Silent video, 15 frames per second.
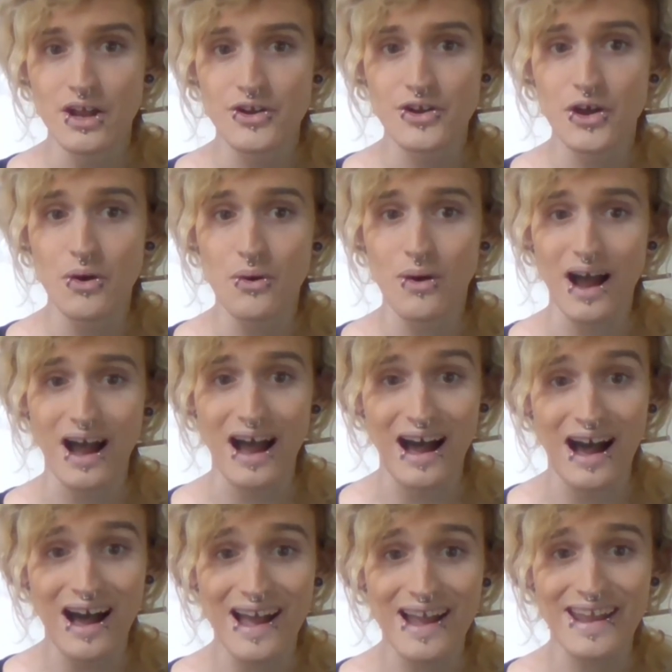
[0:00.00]
No,
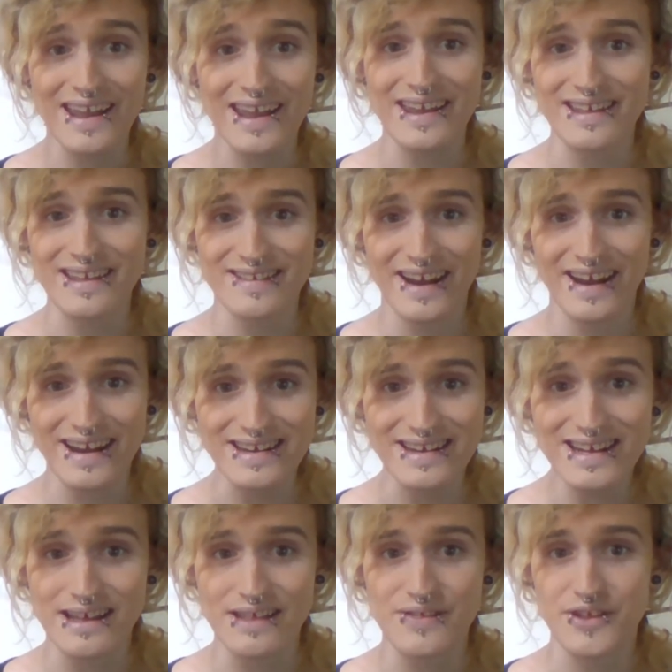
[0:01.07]
I is an
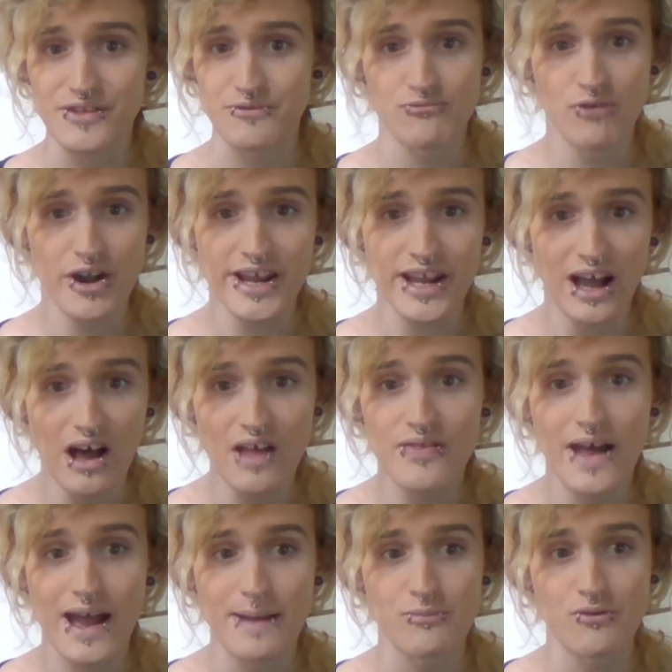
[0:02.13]
idea that's running on
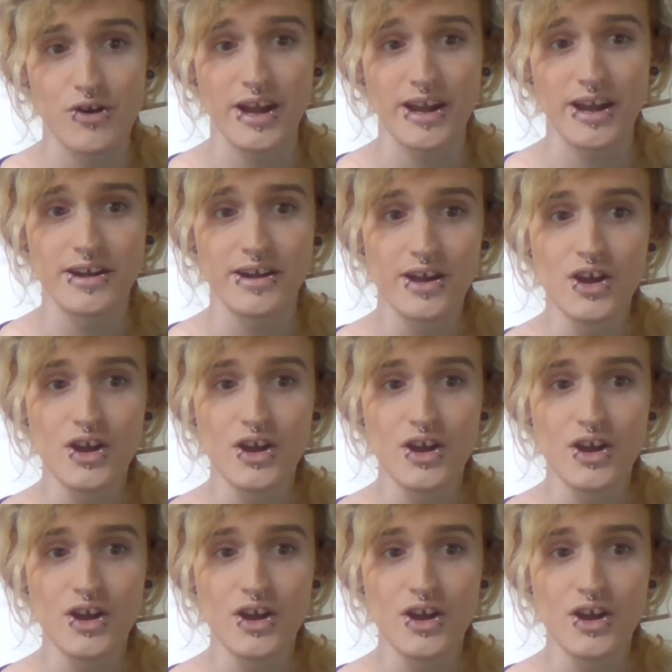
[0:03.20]
that brain,